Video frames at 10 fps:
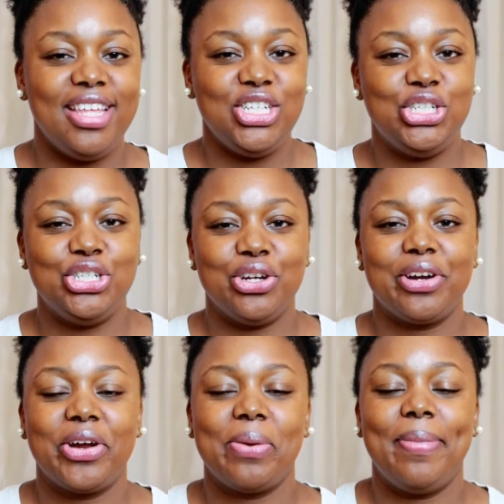this is
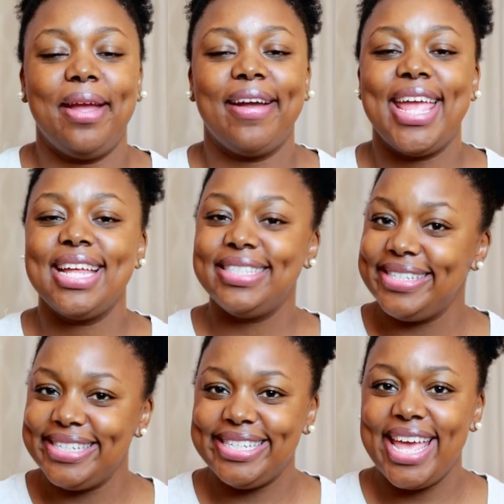your girl Mary and
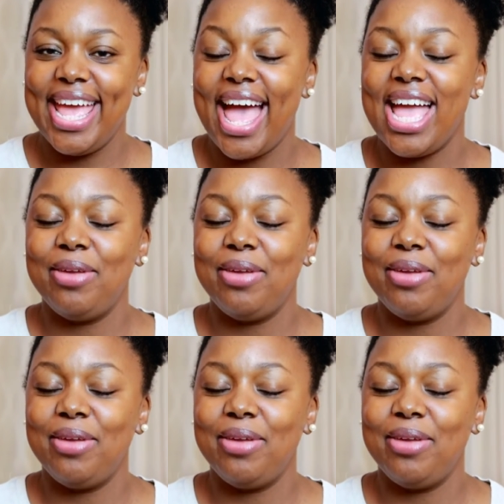today I